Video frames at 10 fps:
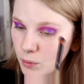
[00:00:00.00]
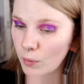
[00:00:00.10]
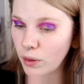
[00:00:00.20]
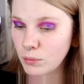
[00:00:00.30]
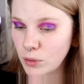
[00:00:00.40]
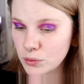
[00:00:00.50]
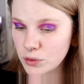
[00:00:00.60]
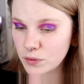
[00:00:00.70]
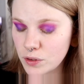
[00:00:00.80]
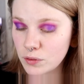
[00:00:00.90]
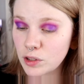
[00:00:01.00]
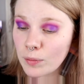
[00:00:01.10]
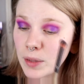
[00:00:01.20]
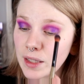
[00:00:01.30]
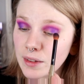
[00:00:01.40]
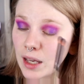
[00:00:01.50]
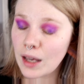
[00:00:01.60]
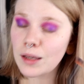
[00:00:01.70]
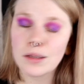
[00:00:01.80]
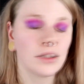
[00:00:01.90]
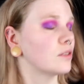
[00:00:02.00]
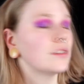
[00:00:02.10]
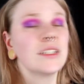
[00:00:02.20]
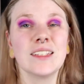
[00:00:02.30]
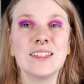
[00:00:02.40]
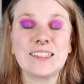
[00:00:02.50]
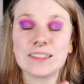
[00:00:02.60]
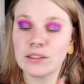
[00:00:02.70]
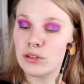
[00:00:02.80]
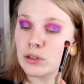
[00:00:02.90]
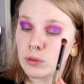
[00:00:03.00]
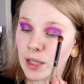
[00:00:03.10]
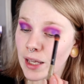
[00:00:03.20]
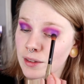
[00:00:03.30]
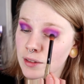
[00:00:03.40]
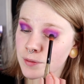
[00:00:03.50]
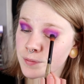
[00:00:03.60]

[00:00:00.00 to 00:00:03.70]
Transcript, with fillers: the most of you, this place, I don't need to do that.